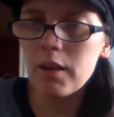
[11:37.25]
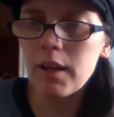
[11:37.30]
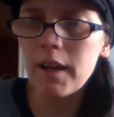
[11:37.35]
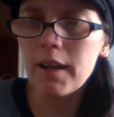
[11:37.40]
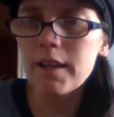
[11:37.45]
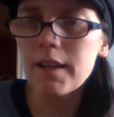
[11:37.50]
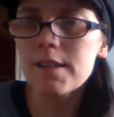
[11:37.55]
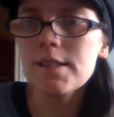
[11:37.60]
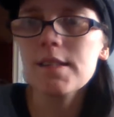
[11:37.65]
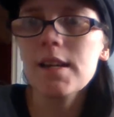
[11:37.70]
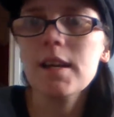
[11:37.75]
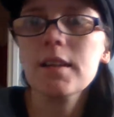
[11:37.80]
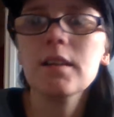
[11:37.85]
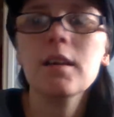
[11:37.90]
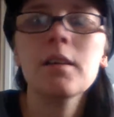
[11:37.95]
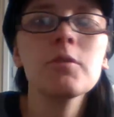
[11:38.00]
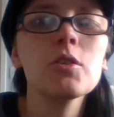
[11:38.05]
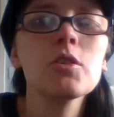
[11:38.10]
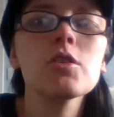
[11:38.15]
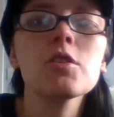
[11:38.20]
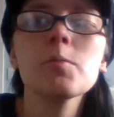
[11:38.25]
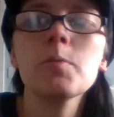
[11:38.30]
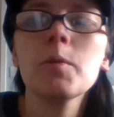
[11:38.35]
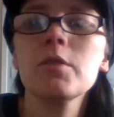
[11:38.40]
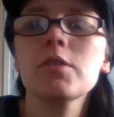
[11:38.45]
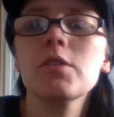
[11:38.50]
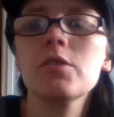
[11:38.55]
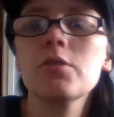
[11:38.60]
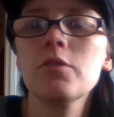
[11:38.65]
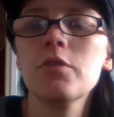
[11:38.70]
Like I said, I'm not
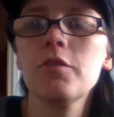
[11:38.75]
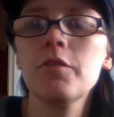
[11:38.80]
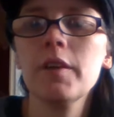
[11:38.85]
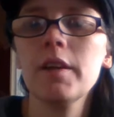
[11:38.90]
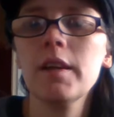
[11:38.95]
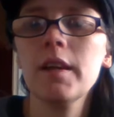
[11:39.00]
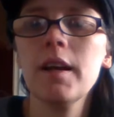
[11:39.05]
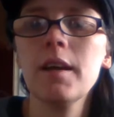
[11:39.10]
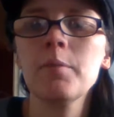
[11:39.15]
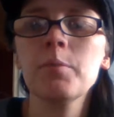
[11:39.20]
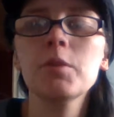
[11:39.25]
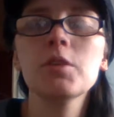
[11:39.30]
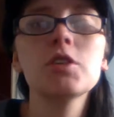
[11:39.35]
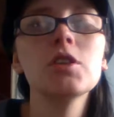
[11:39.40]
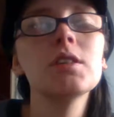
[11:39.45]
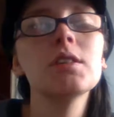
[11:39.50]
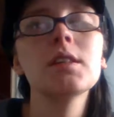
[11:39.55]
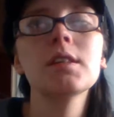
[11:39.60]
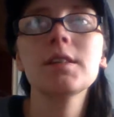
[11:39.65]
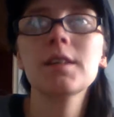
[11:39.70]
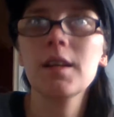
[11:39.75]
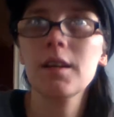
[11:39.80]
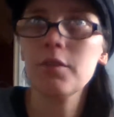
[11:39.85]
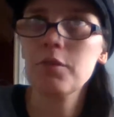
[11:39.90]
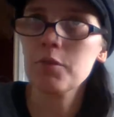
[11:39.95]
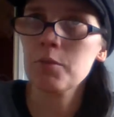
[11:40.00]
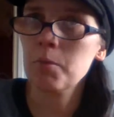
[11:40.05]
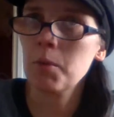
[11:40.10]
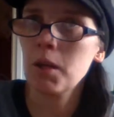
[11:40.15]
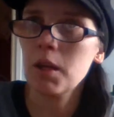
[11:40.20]
sponsored or affiliated, but she did gift
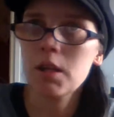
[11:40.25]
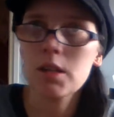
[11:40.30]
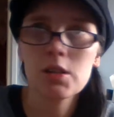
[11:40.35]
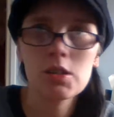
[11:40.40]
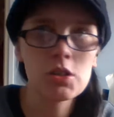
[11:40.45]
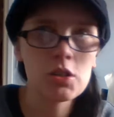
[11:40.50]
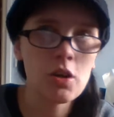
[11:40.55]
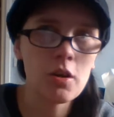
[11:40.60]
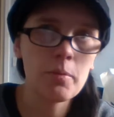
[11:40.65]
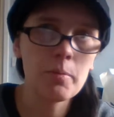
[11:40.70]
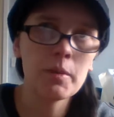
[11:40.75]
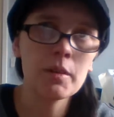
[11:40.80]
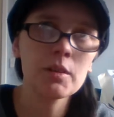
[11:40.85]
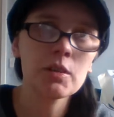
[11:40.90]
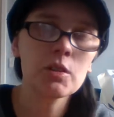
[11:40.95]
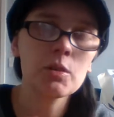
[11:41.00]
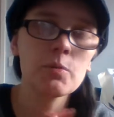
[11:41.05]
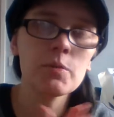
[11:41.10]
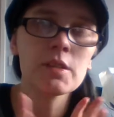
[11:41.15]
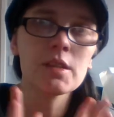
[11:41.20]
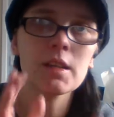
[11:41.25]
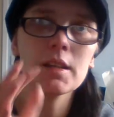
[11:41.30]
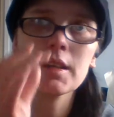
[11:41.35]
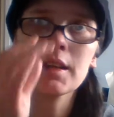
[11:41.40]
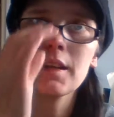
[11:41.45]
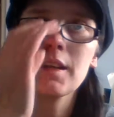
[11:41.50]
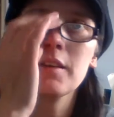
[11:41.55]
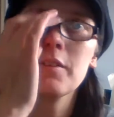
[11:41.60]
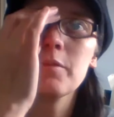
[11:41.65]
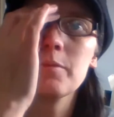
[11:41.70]
me a soap, and she was going
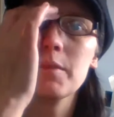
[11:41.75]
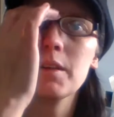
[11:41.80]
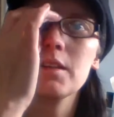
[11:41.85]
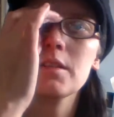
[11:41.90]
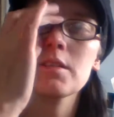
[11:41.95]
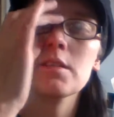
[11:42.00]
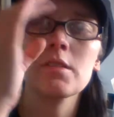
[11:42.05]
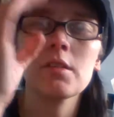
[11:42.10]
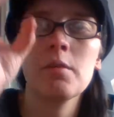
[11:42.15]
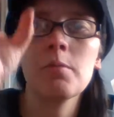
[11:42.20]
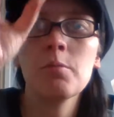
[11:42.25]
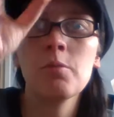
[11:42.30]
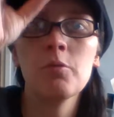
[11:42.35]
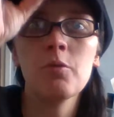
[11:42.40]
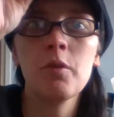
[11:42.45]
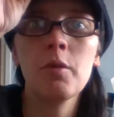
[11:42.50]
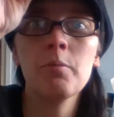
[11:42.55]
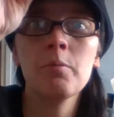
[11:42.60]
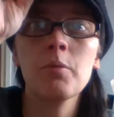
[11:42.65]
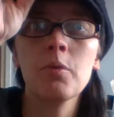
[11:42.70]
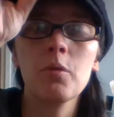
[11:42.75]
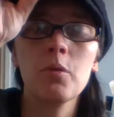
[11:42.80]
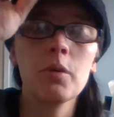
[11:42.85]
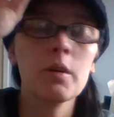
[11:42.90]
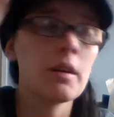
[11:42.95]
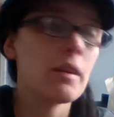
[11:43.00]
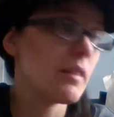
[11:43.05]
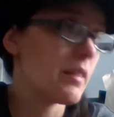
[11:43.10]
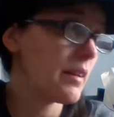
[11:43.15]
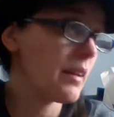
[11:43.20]
to gift me the soap before I bought
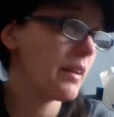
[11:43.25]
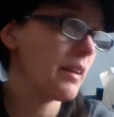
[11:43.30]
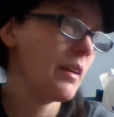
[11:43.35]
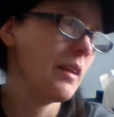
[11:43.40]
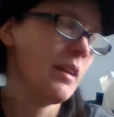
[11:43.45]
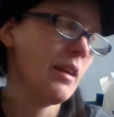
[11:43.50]
anything.